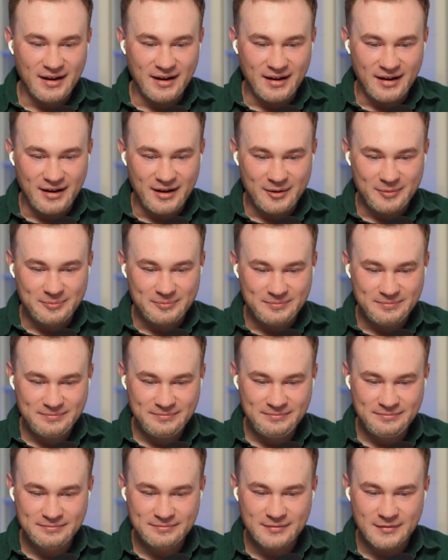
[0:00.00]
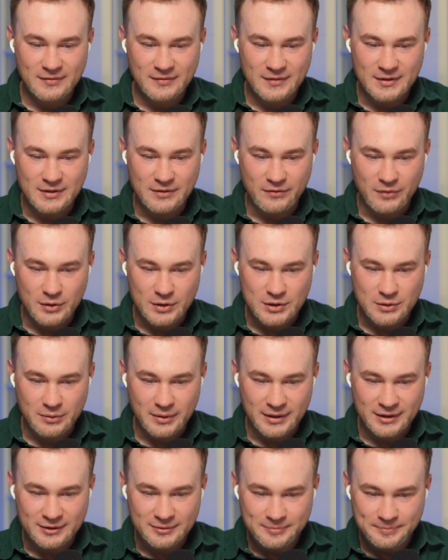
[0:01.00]
The first
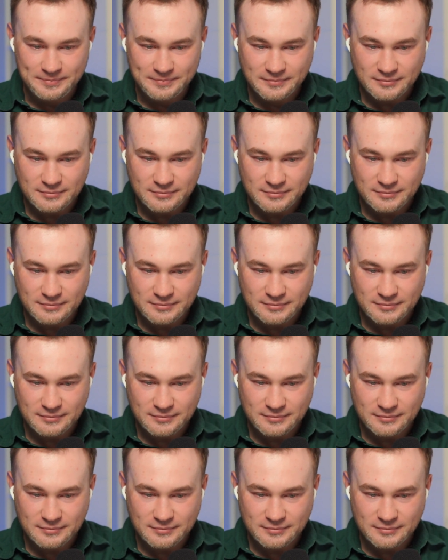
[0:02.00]
one.